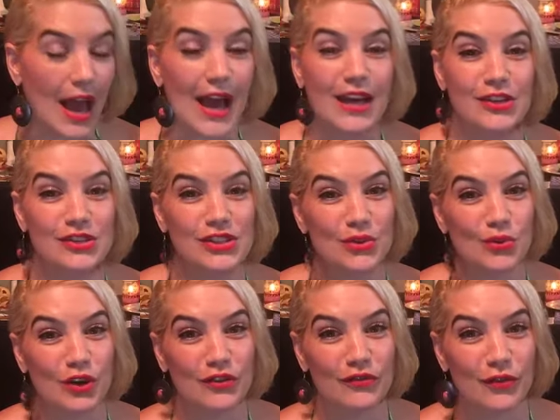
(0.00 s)
I used to
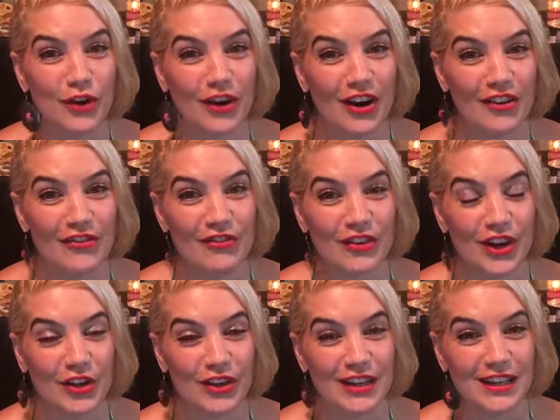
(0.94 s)
work for a
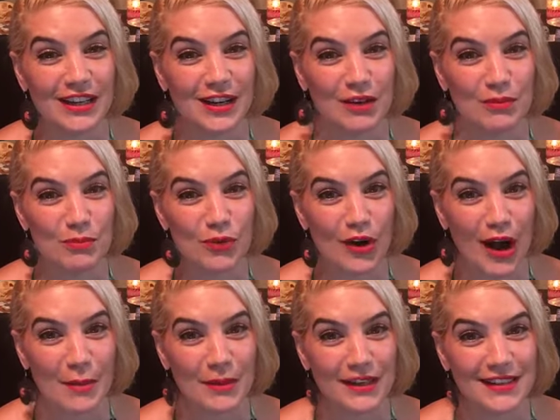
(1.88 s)
very
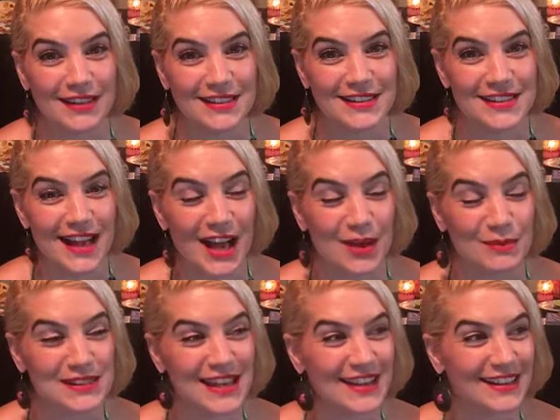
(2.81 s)
prominent um,
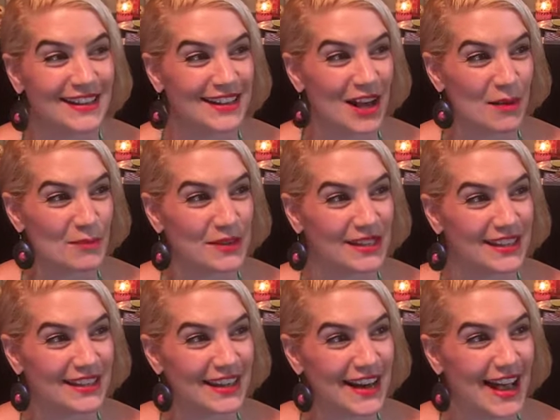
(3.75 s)
psychic company
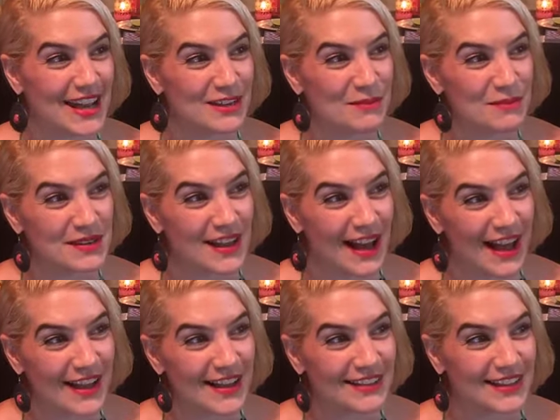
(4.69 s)
that I am
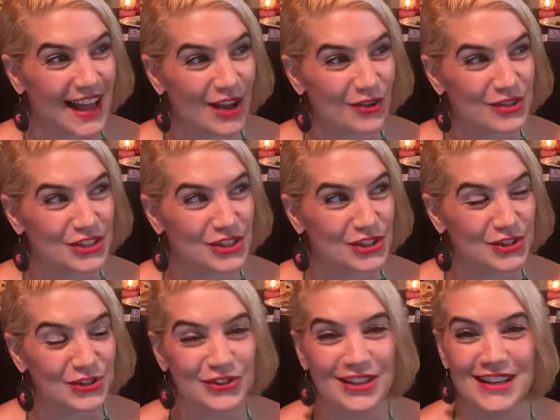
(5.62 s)
not allowed
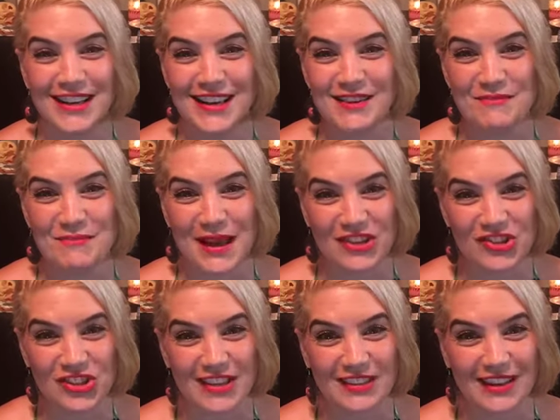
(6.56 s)
to
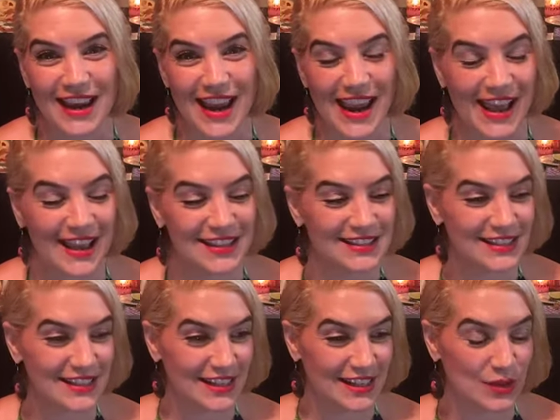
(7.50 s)
mention. And
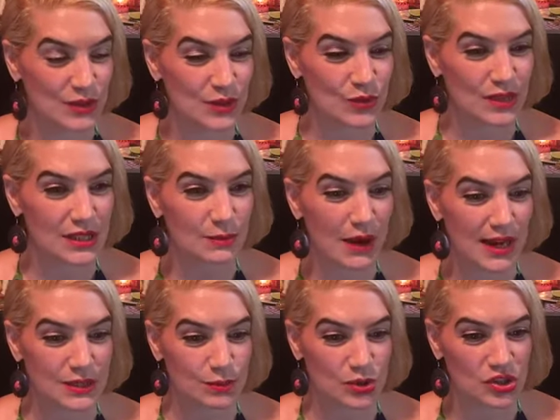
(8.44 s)
it was a really
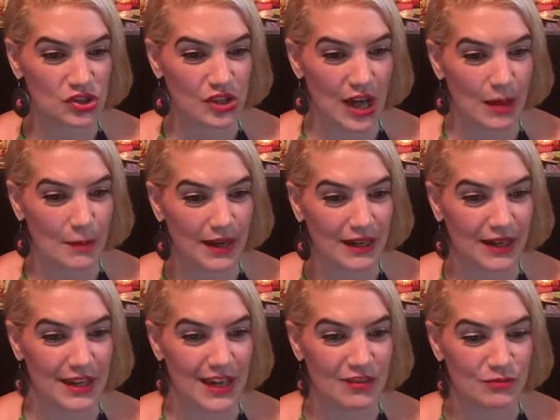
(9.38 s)
prosperous job and it
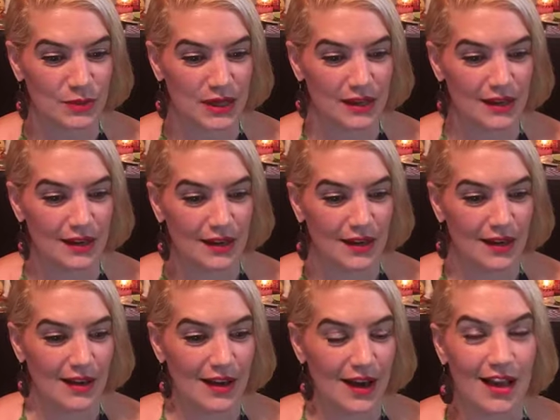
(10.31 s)
gave me
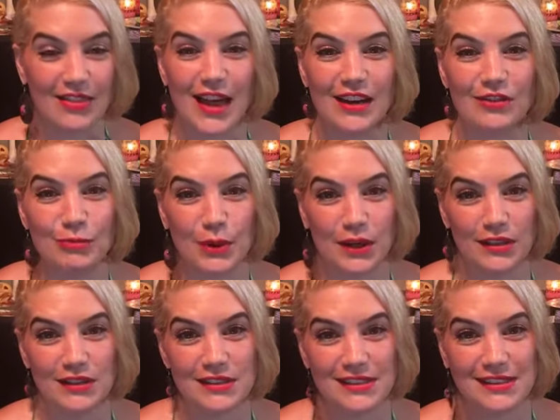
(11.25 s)
a lot of
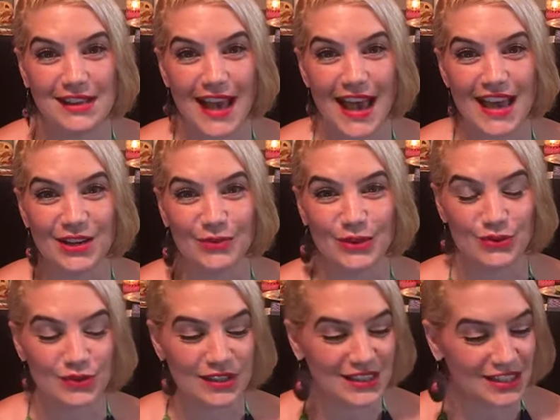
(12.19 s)
perks and it was
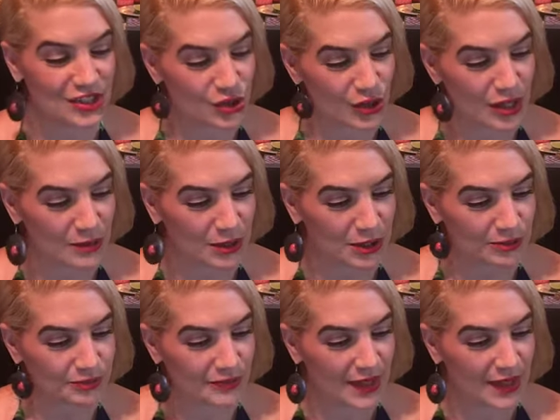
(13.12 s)
really enjoyable.